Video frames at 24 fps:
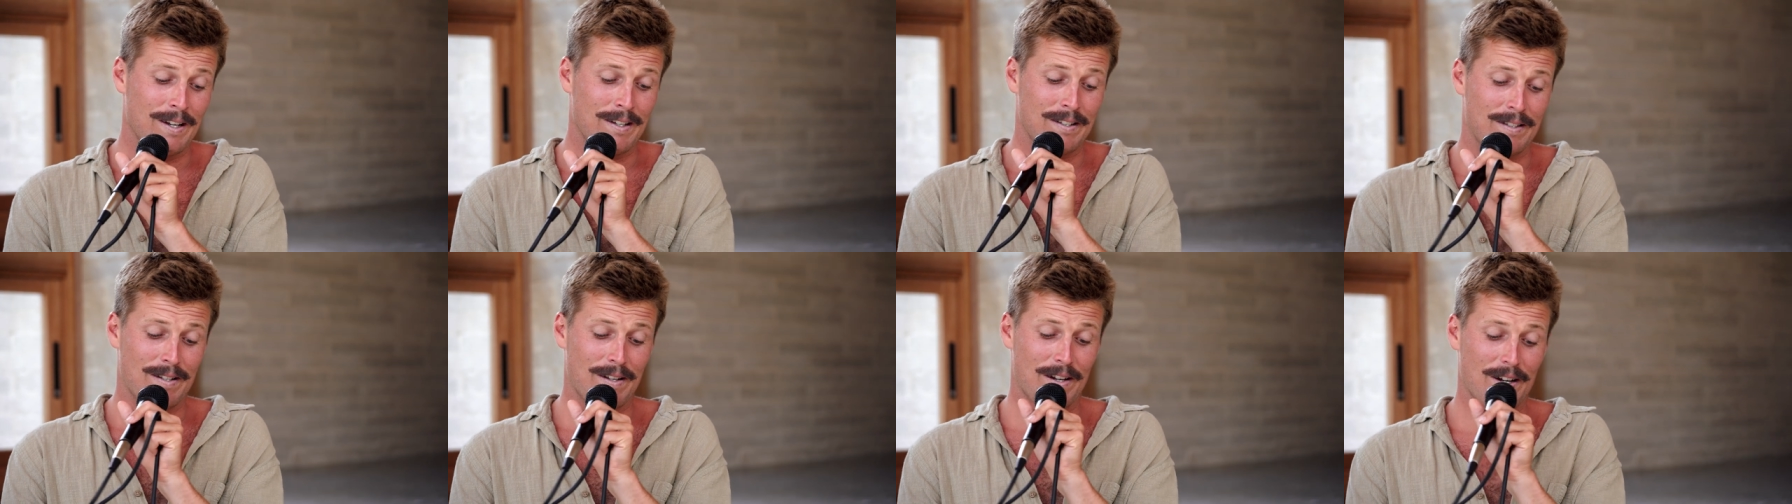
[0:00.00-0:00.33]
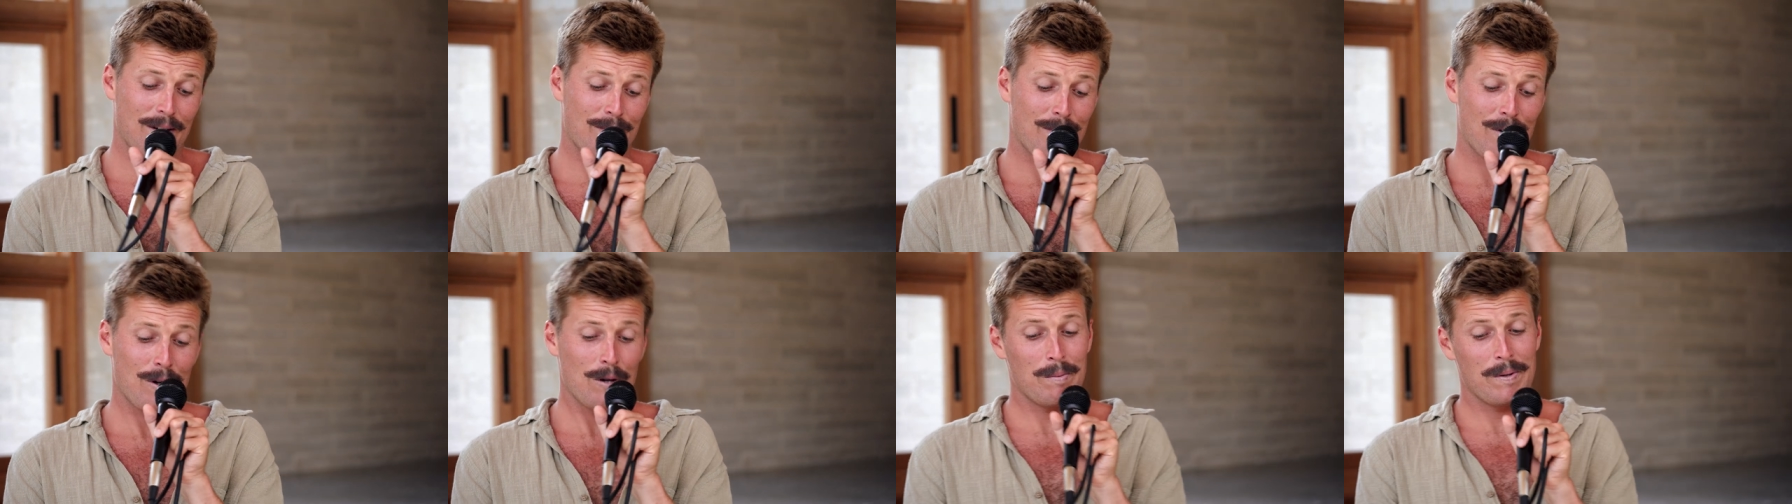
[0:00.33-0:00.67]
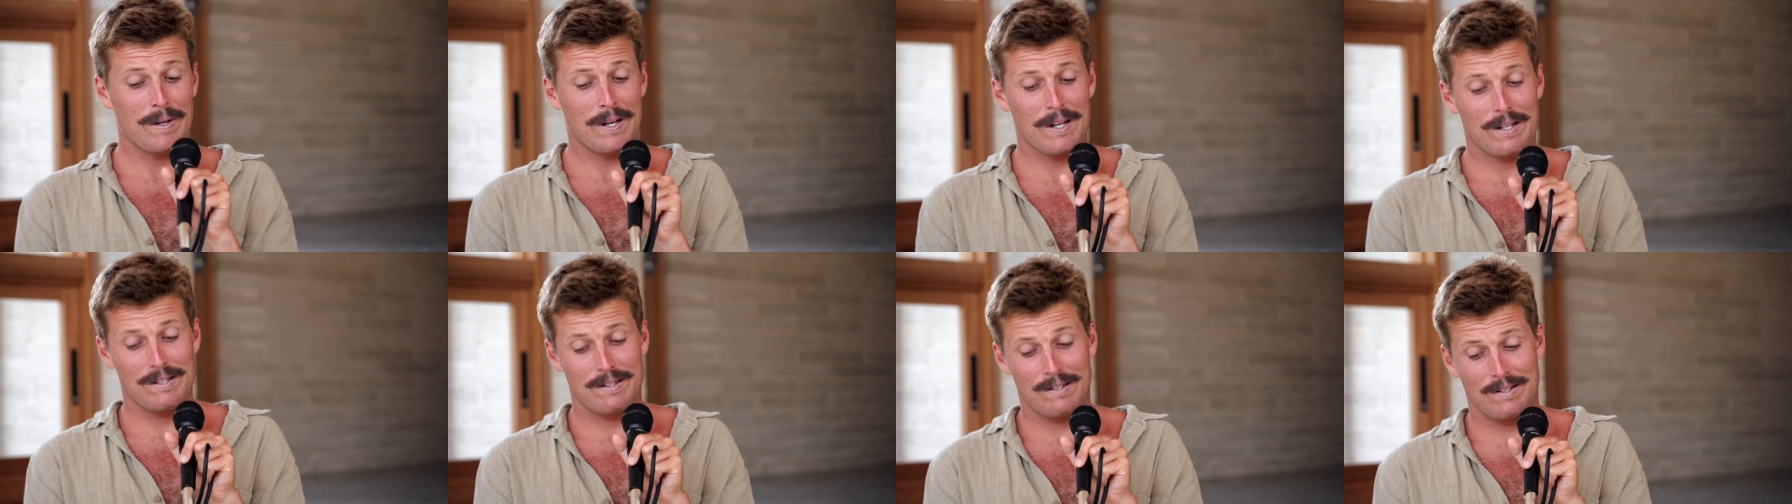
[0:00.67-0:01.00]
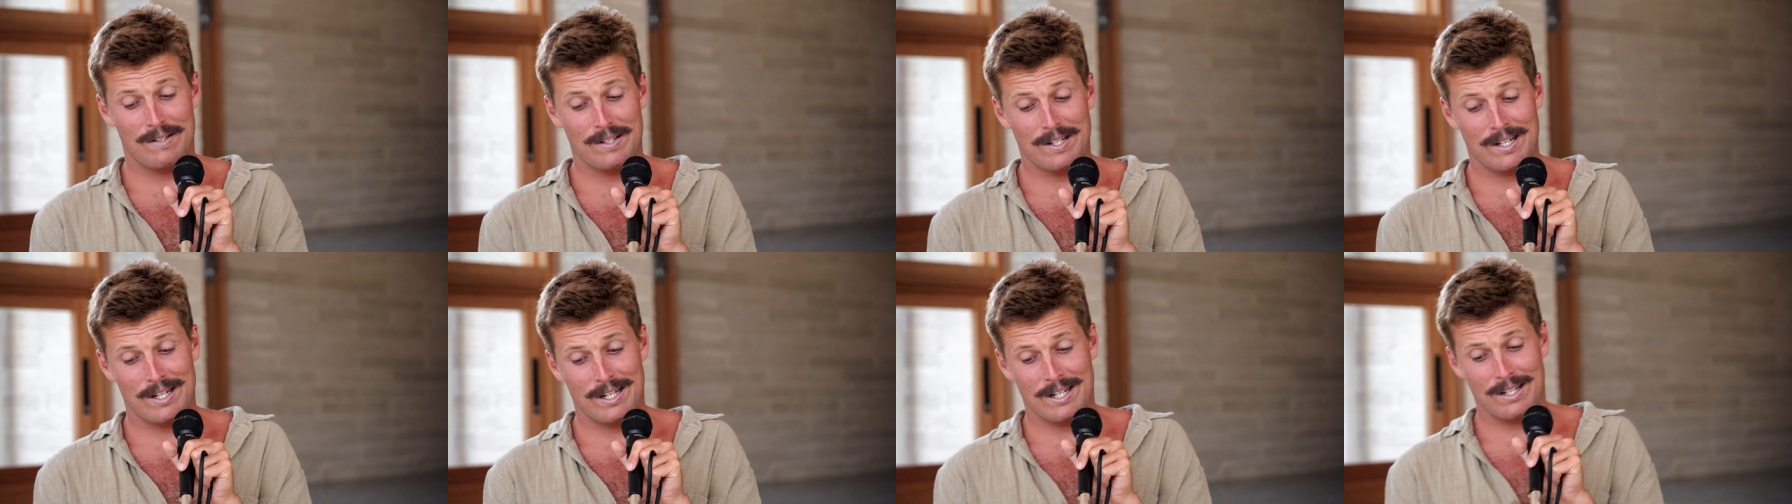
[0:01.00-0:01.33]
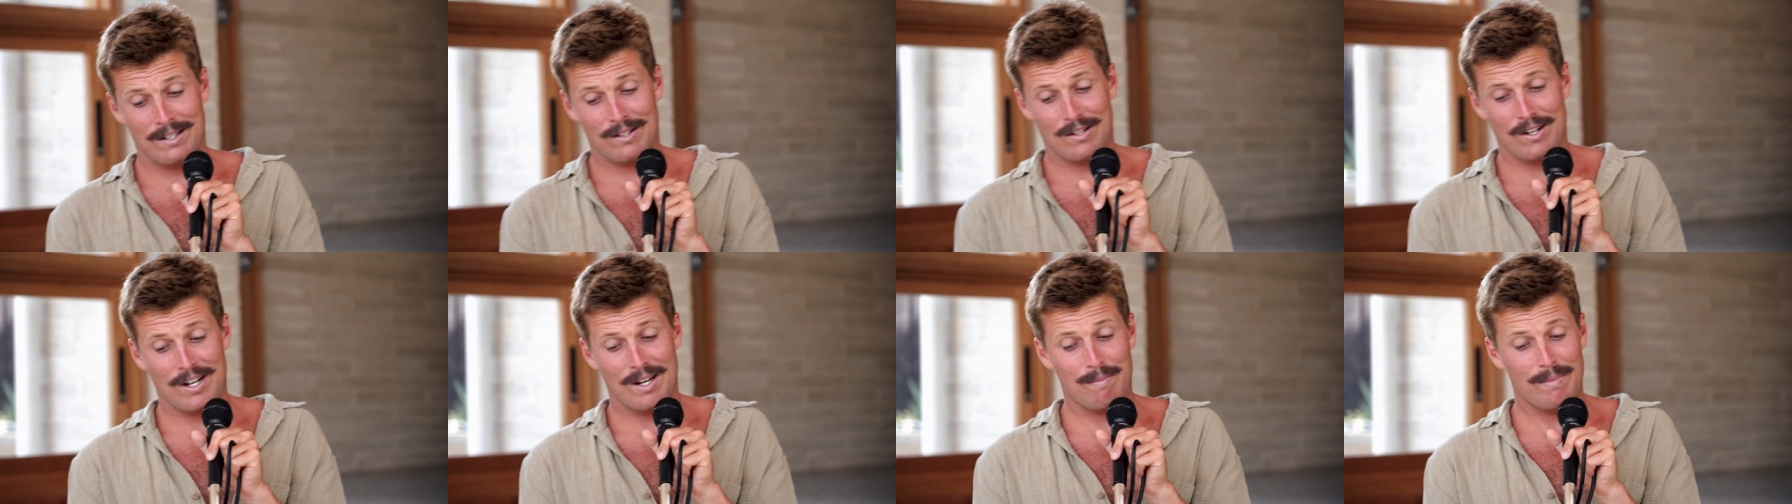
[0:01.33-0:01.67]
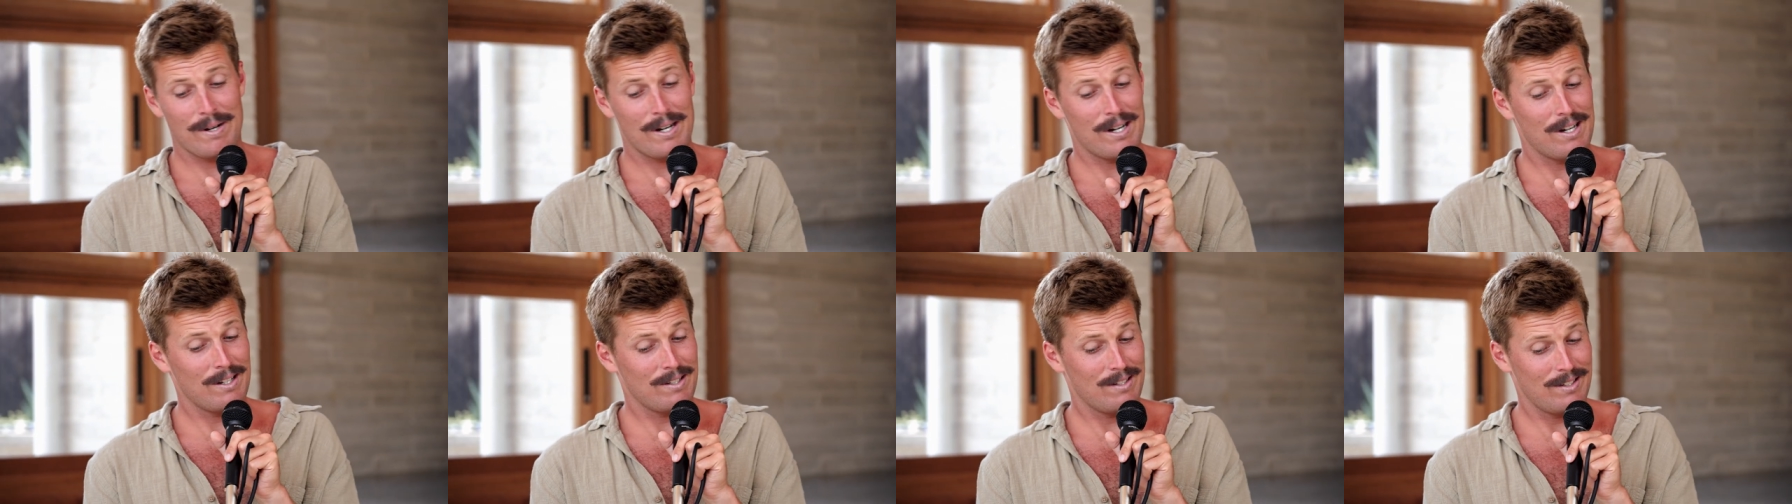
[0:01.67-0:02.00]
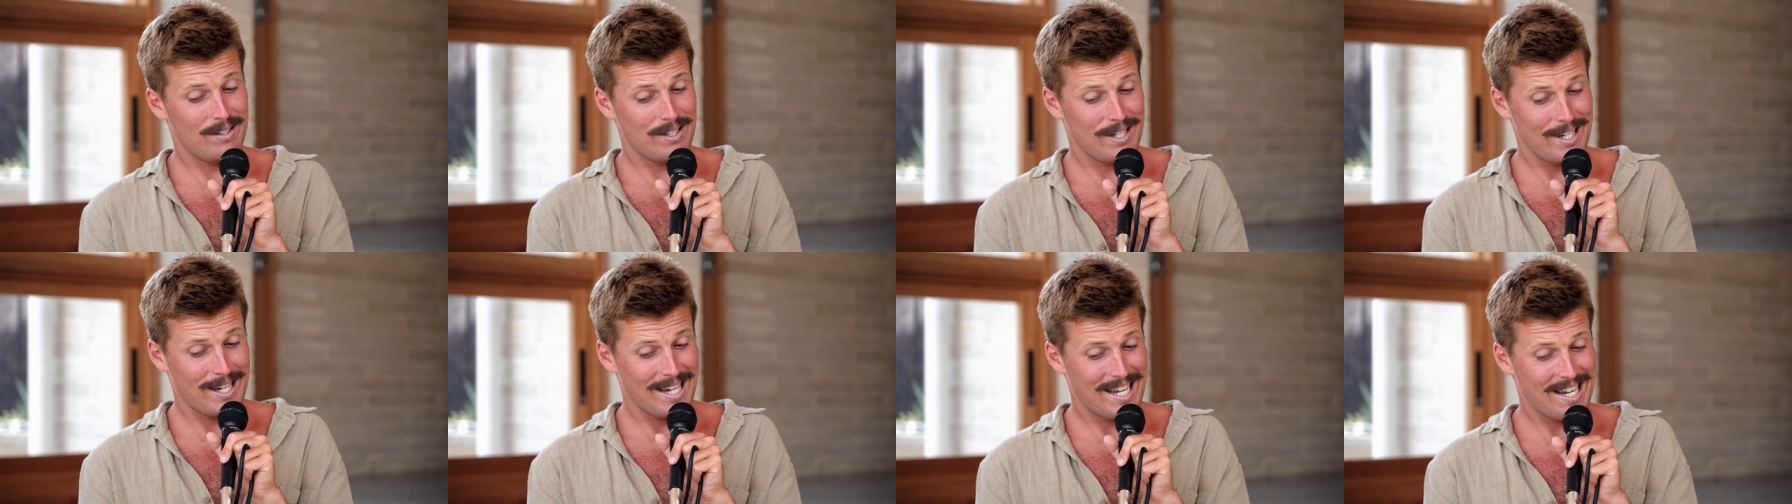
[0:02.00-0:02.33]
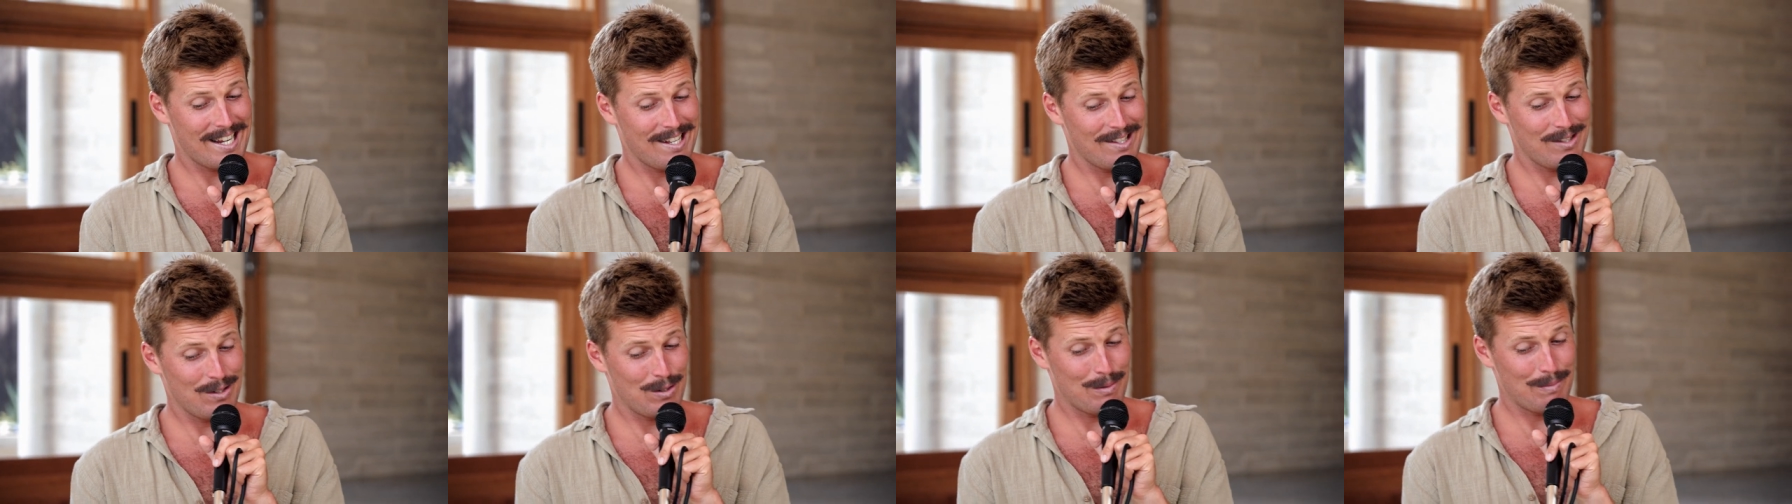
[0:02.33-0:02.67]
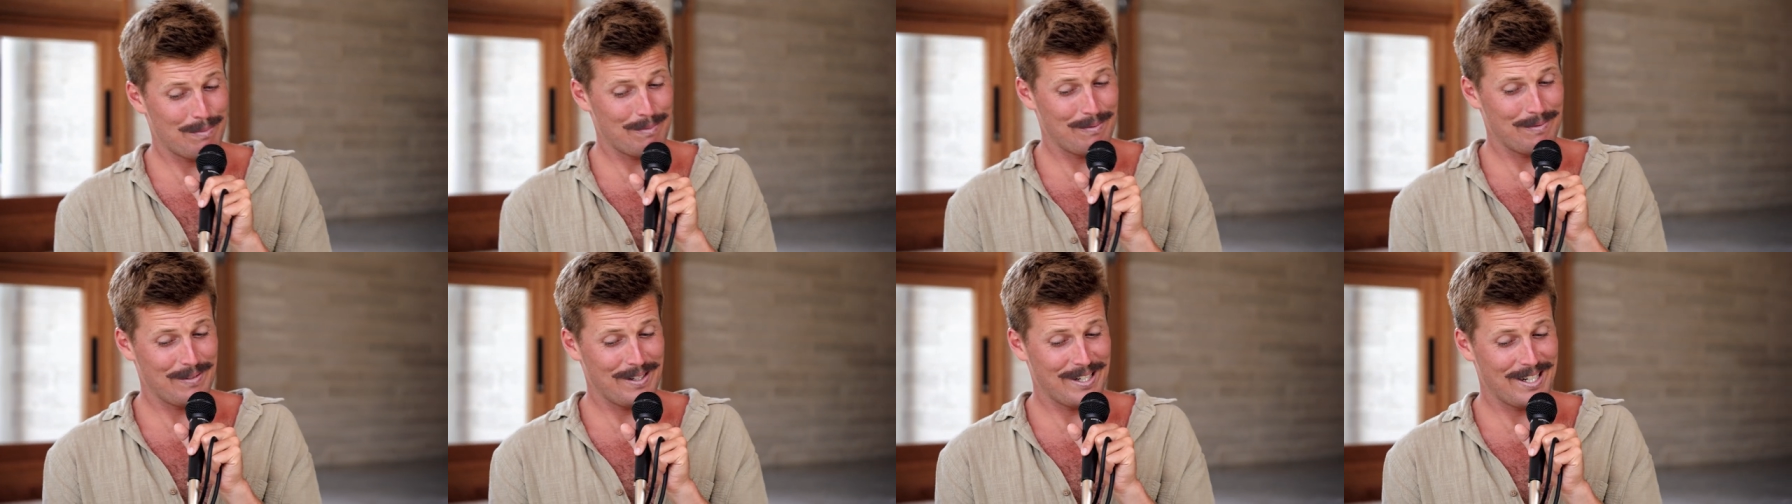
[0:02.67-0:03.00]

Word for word: something I'm hoping as uh, time passes, I get a little.